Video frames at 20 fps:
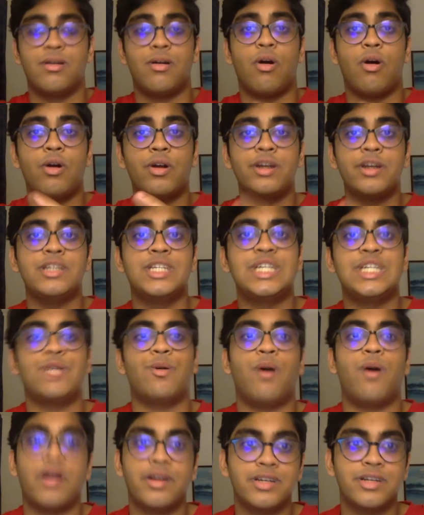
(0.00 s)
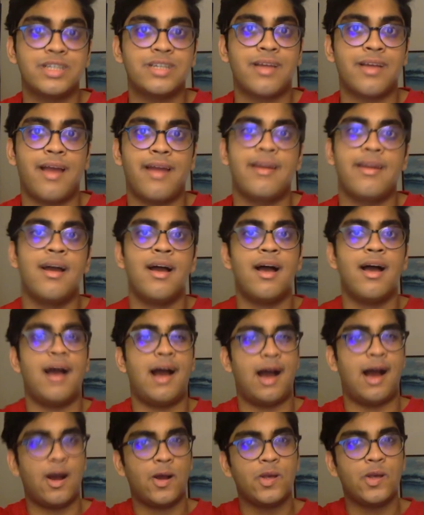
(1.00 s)
audience need to understand
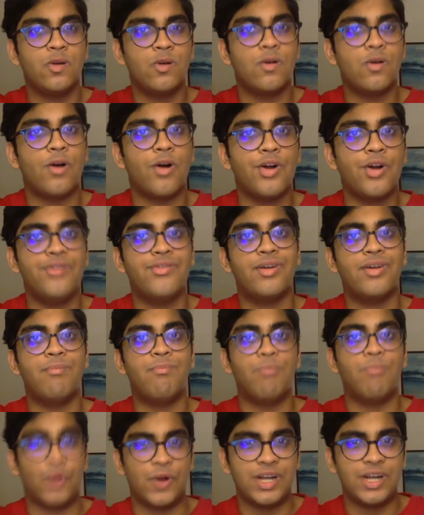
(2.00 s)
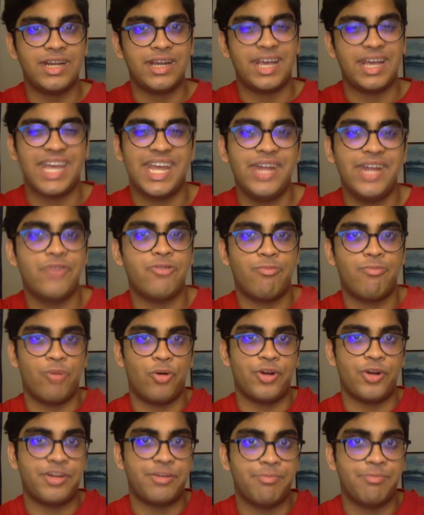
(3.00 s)
how you got from point A to
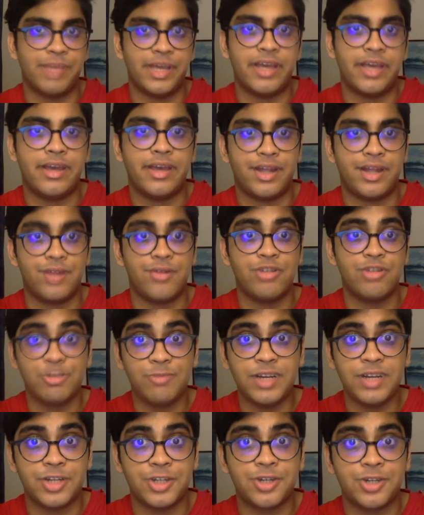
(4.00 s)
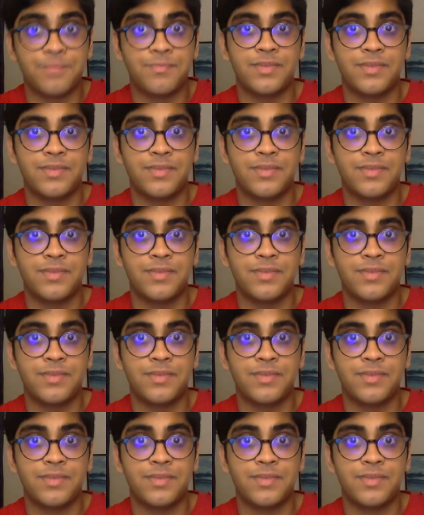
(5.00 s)
point B in your speech.